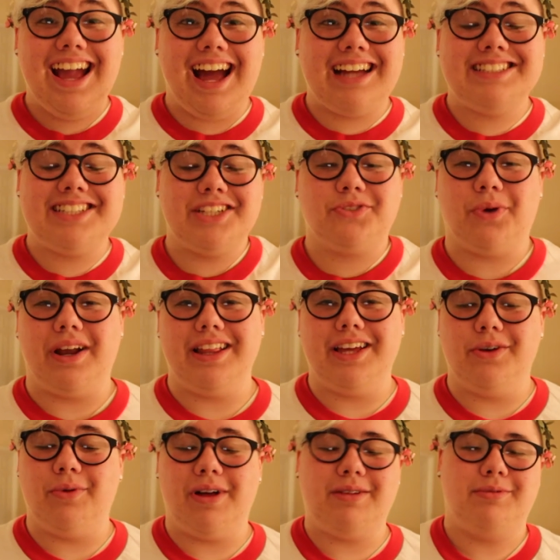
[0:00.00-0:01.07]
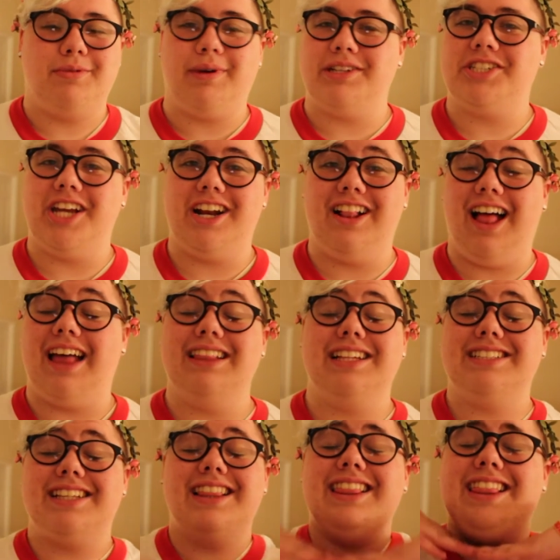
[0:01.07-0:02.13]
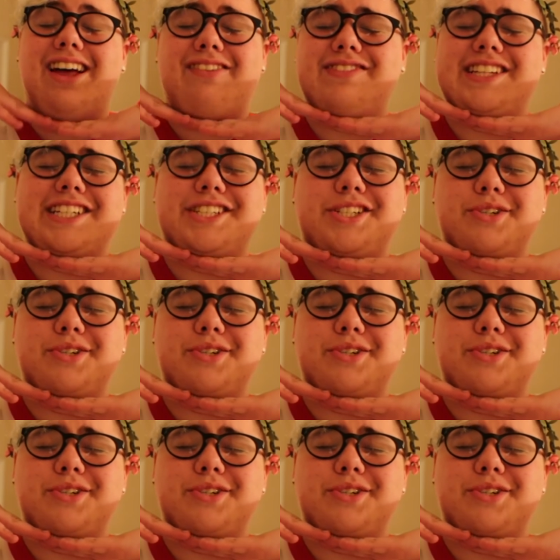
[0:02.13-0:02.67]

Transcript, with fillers: Hey guys, it's Riley and welcome to my channel on this lovely